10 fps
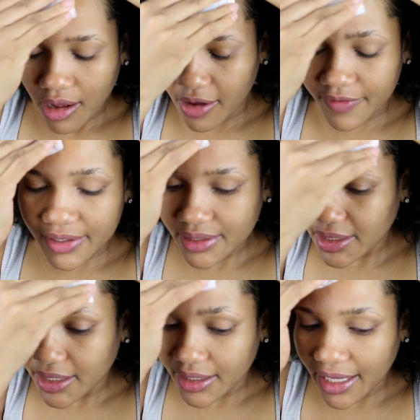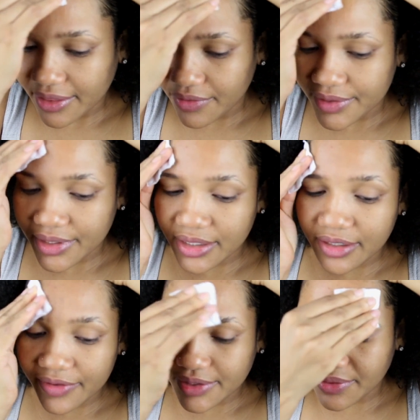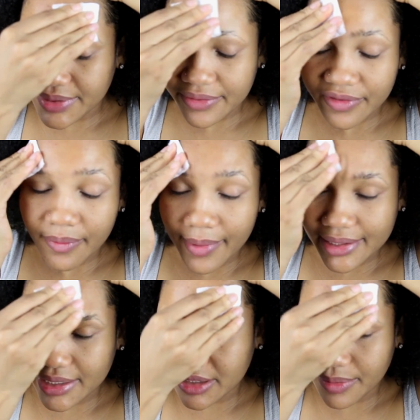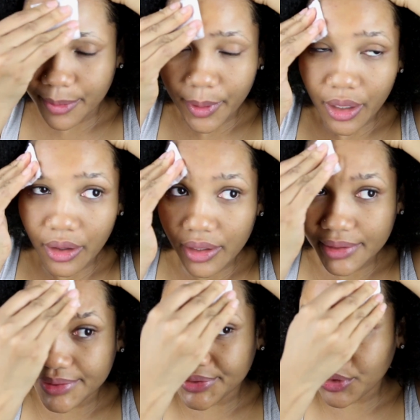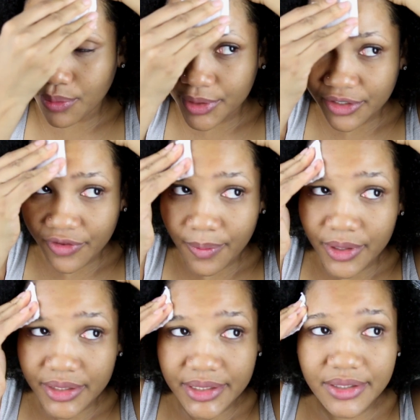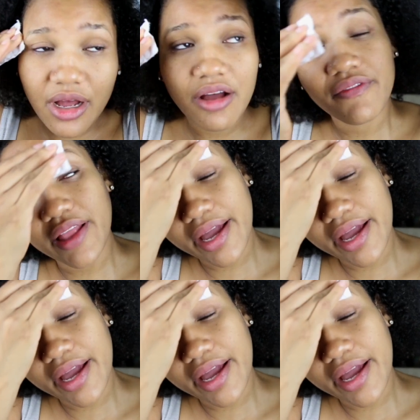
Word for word: Obviously, like, the results of this don't even matter to me because so much of the product is off.